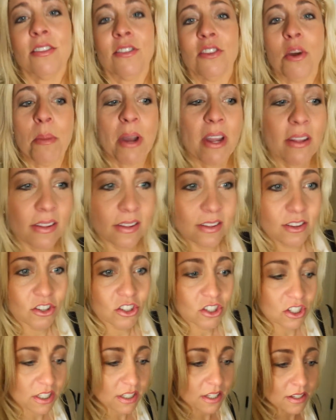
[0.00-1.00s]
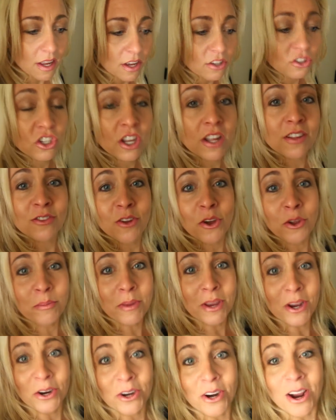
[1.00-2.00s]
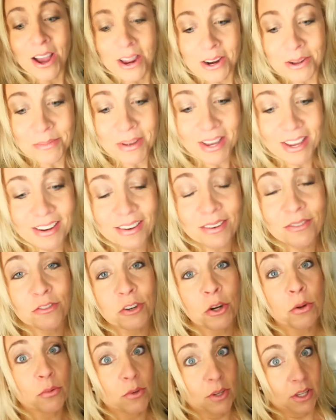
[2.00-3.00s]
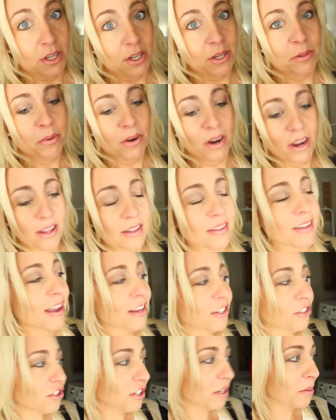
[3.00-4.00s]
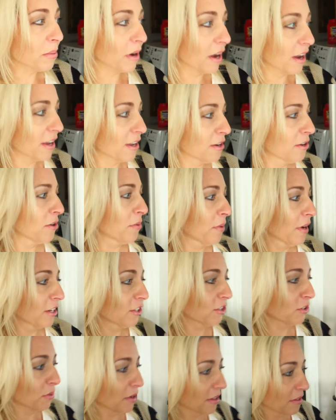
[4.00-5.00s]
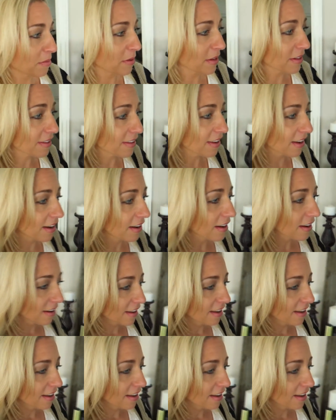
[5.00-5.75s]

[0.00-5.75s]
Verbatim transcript: So my sister just, she sold me her ottoman for a really good price and she bought a new one. She wants me to see it. And